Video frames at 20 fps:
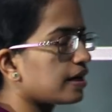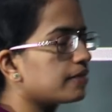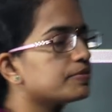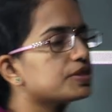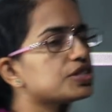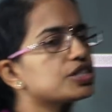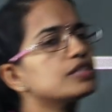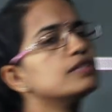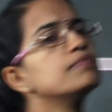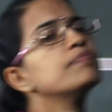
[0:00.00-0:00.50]

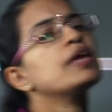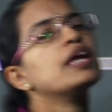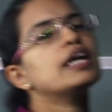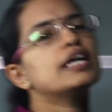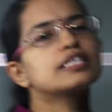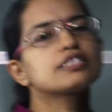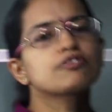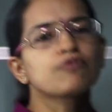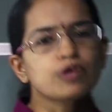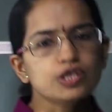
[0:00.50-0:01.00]
Commission.
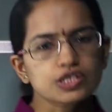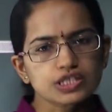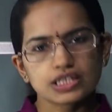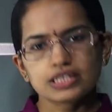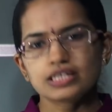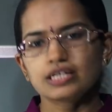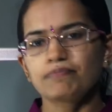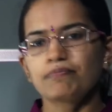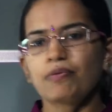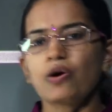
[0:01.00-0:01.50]
It was
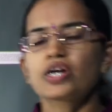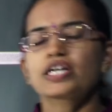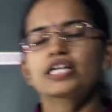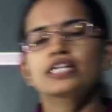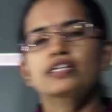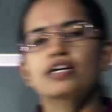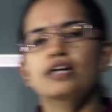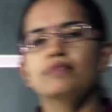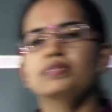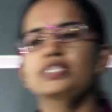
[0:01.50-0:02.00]
an
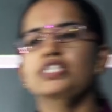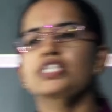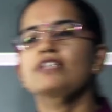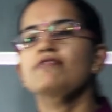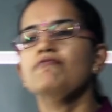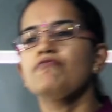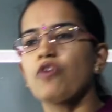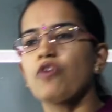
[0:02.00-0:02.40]
important commission